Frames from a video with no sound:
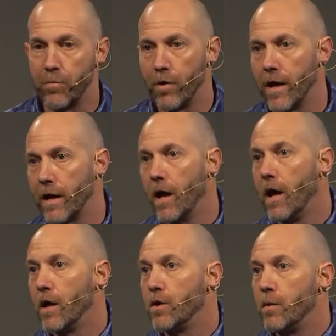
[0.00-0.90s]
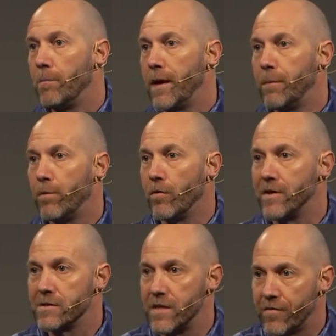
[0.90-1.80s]
bring people
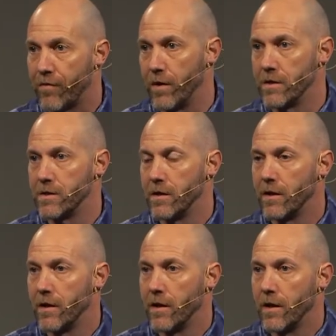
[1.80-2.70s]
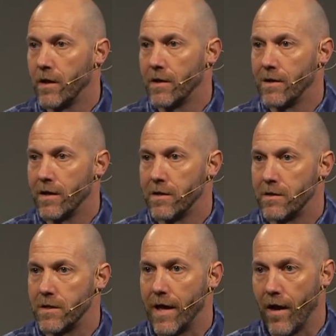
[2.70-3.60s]
this different
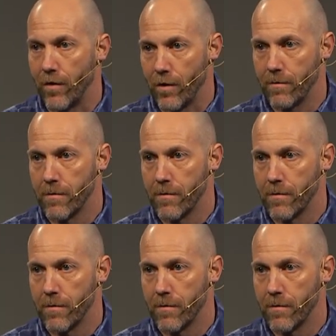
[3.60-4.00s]
together.